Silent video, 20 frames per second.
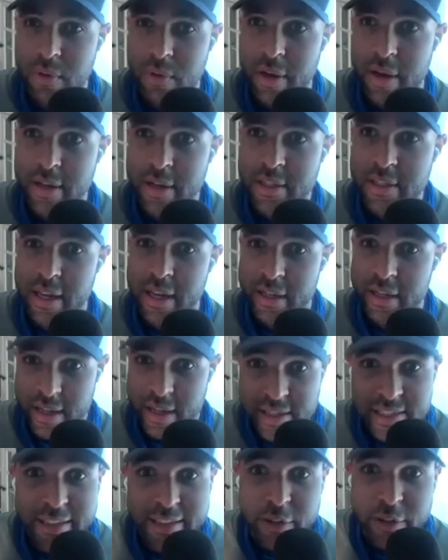It's
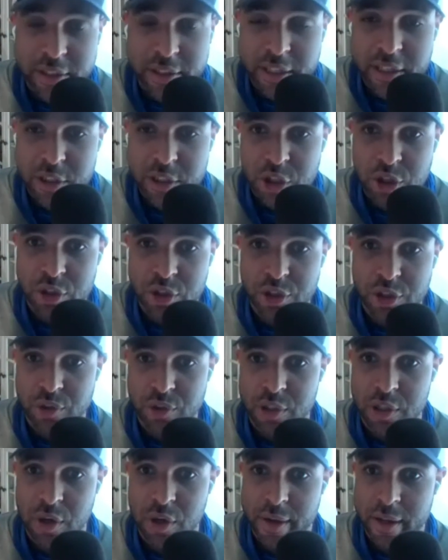literally an insurance you
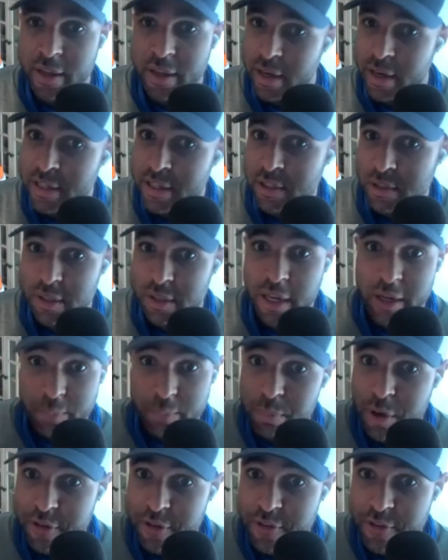can go get, and it's
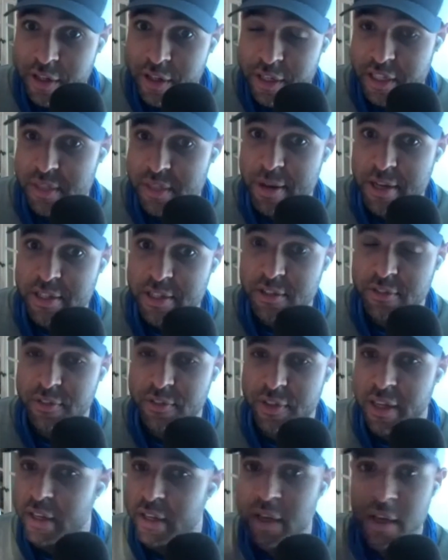like pretty fucking expensive.
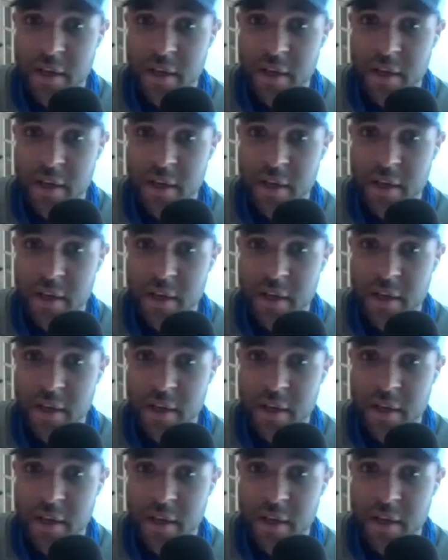Like